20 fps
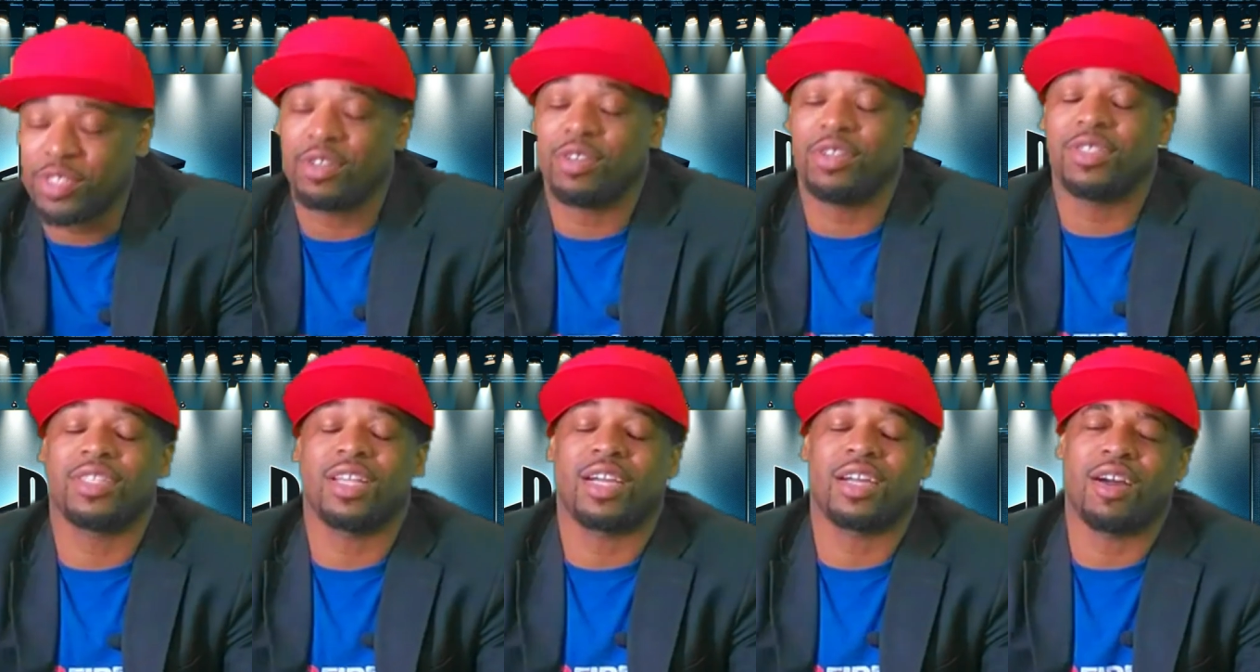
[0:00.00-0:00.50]

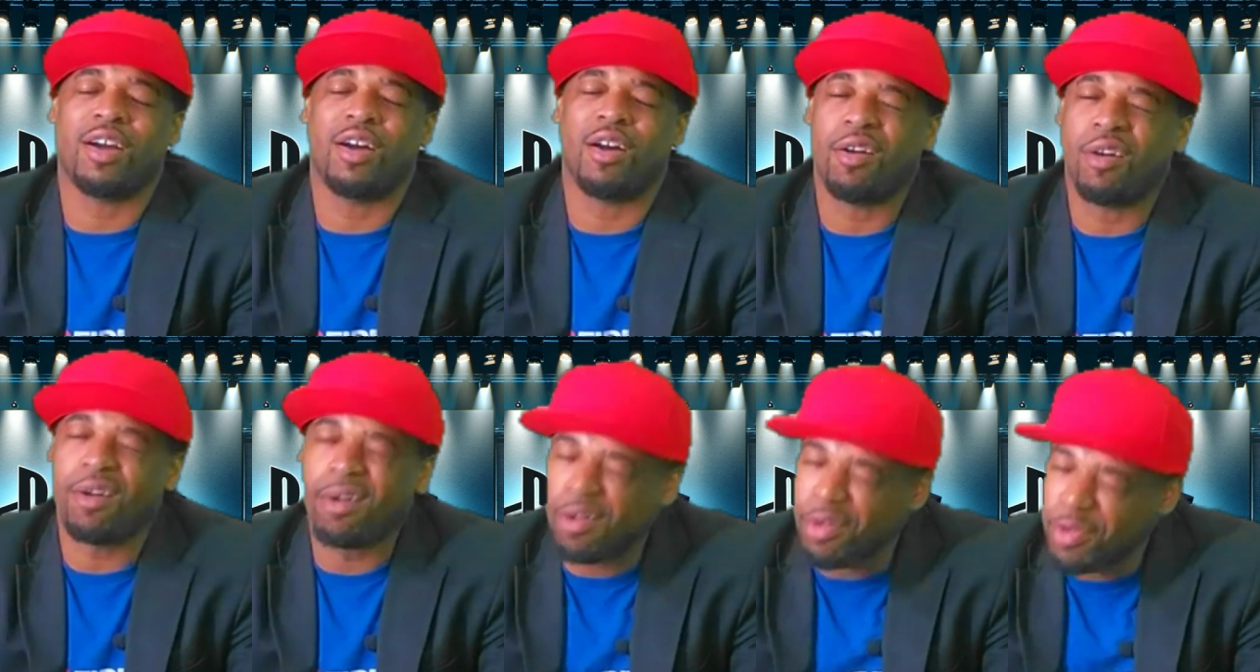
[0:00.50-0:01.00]
so it's like a
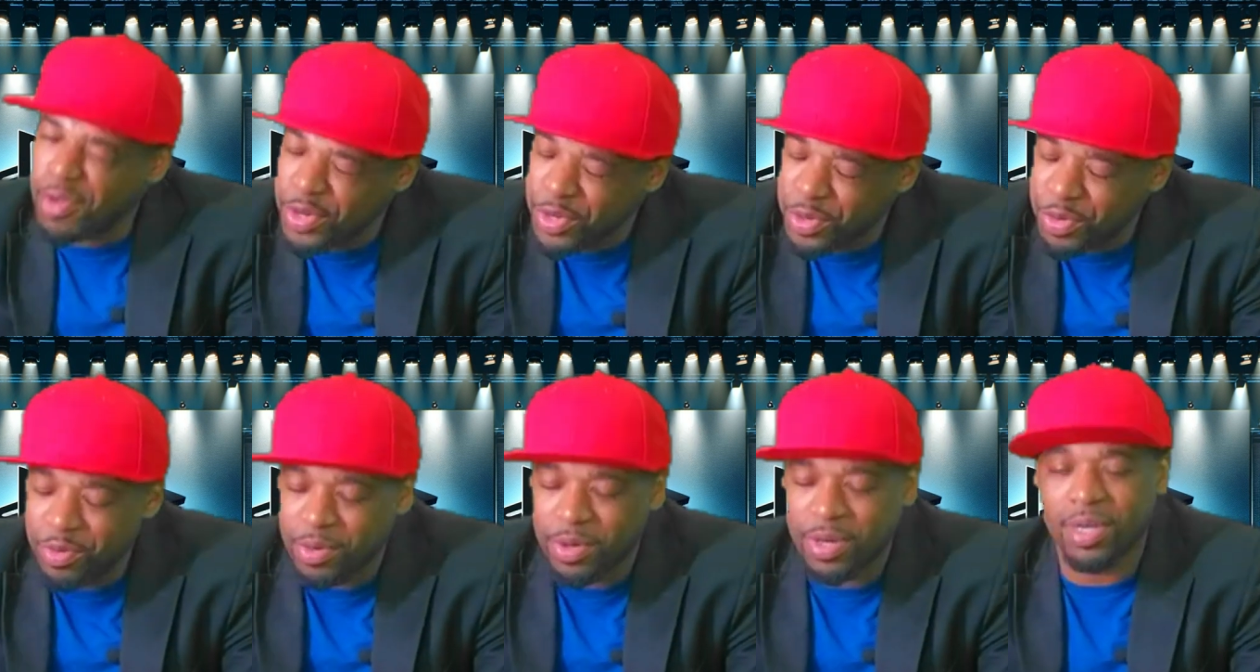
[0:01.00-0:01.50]
whole
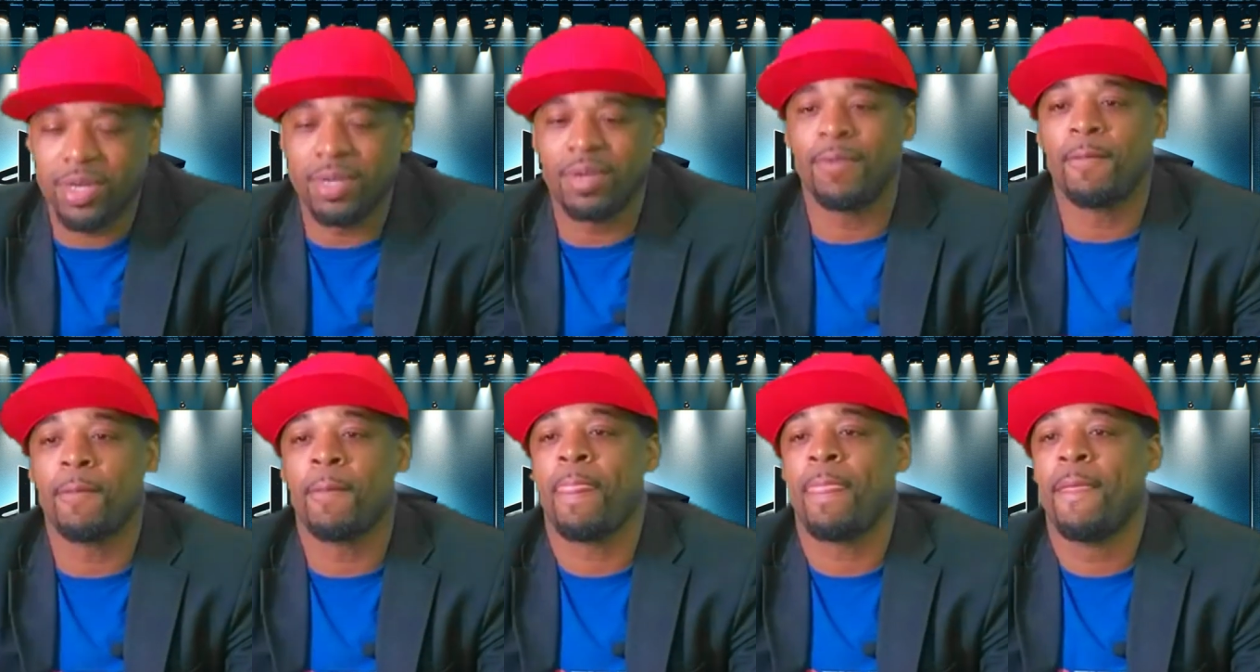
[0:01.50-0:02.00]
new
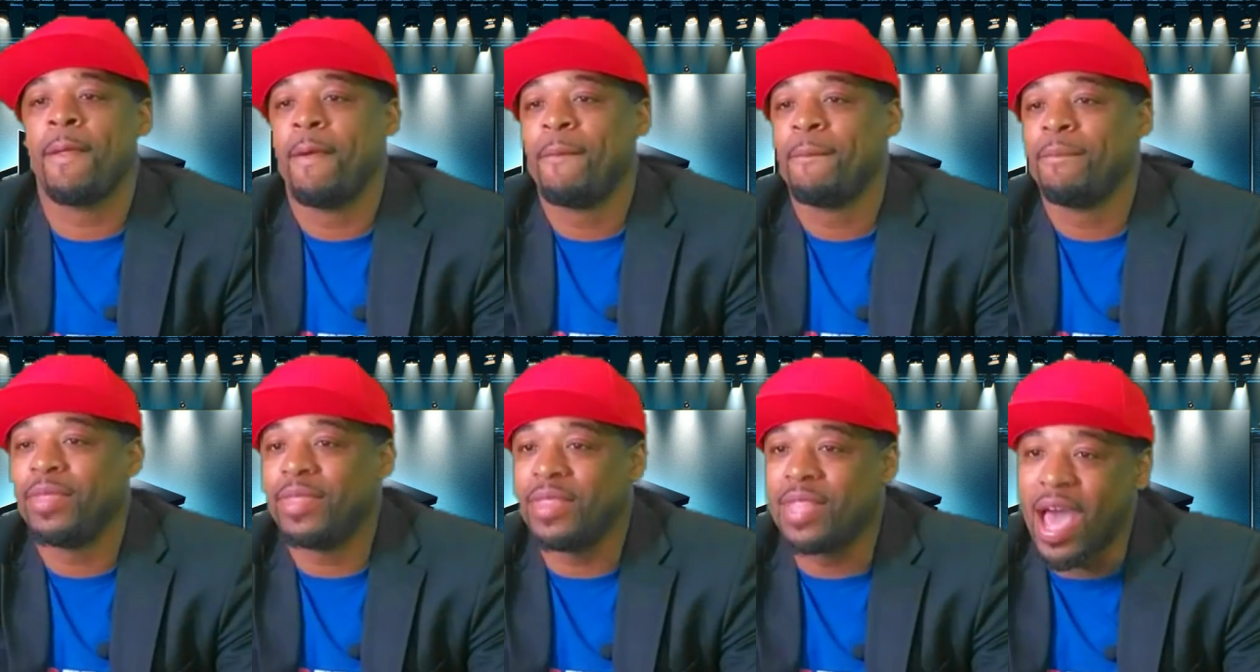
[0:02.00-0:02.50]
world,
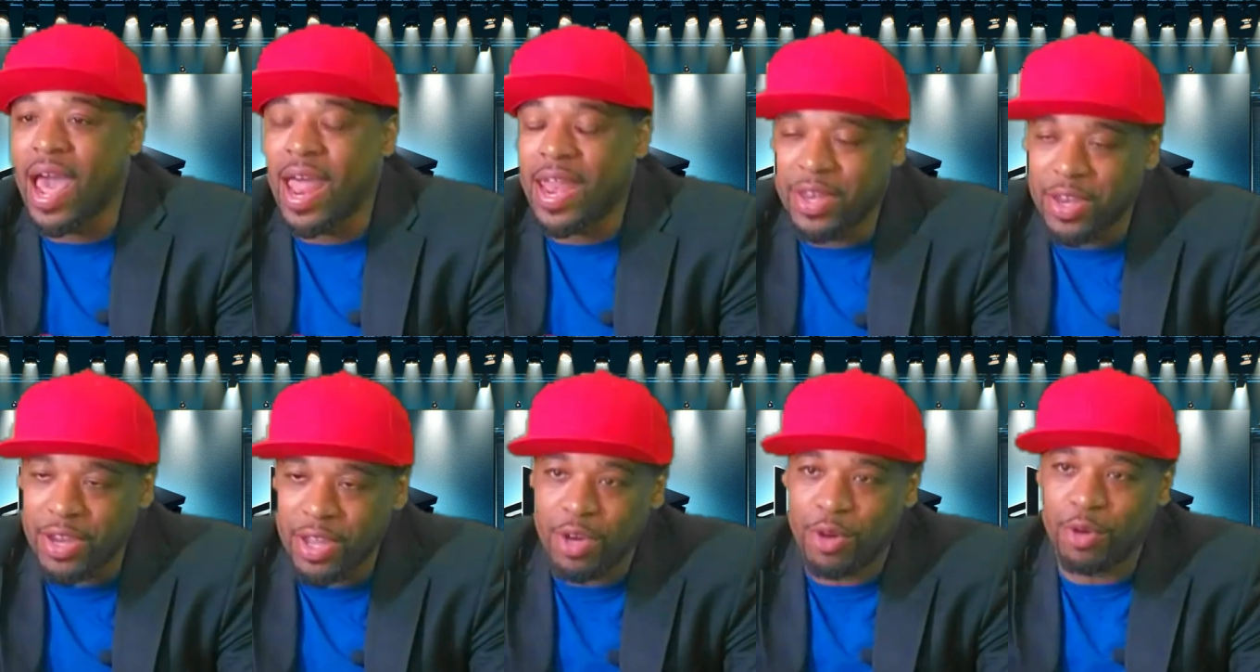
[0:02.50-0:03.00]
and I
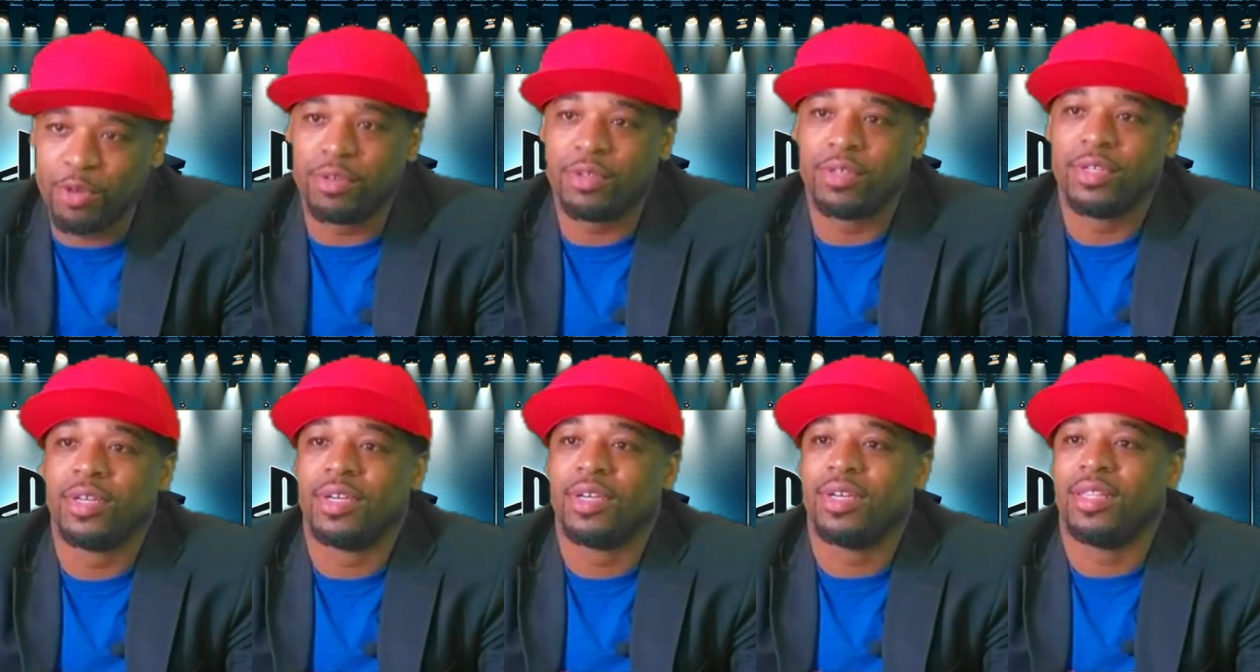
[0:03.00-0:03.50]

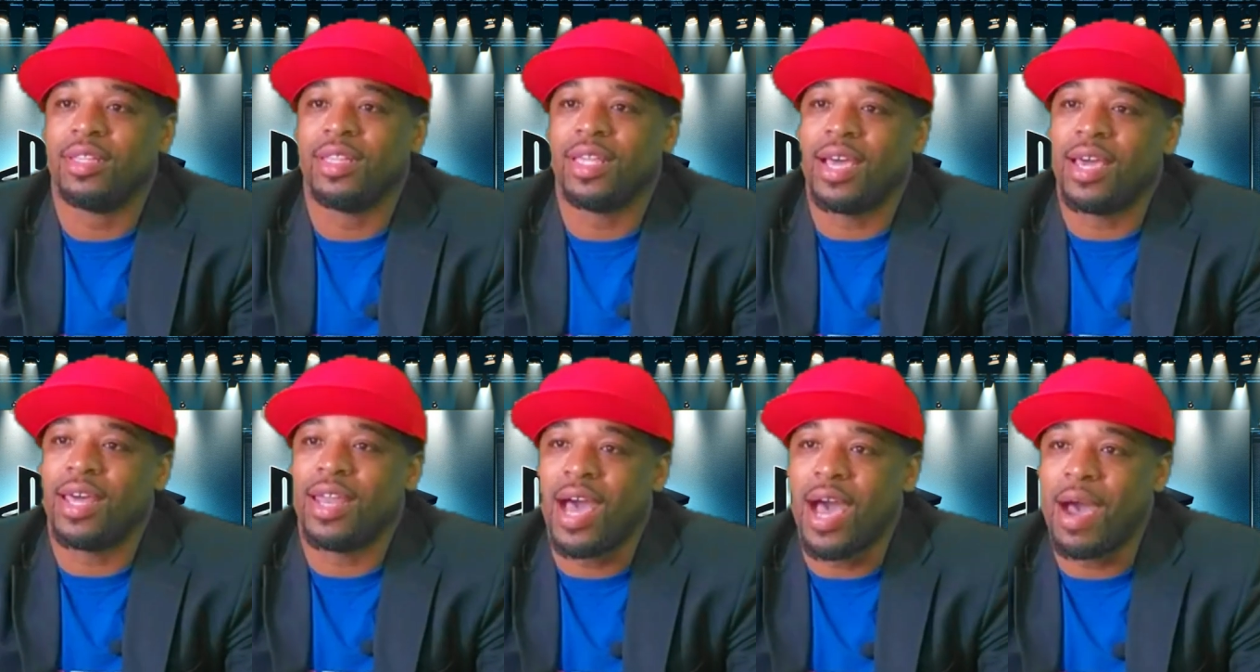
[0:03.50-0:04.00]
know
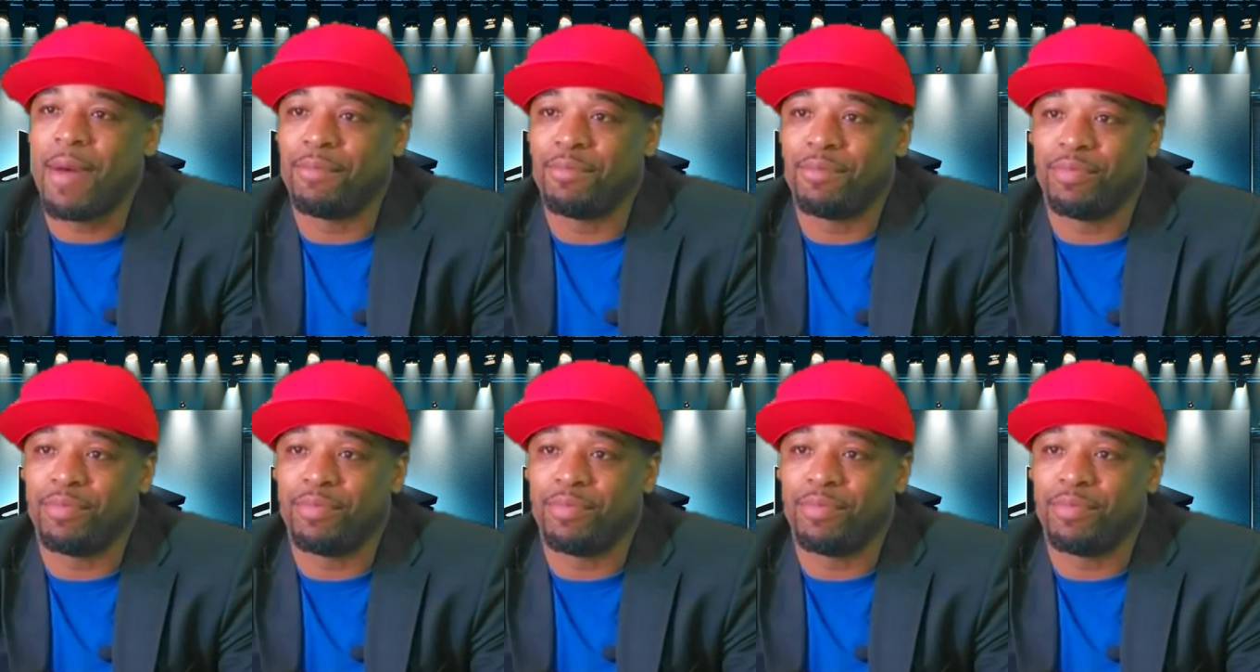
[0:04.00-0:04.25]
that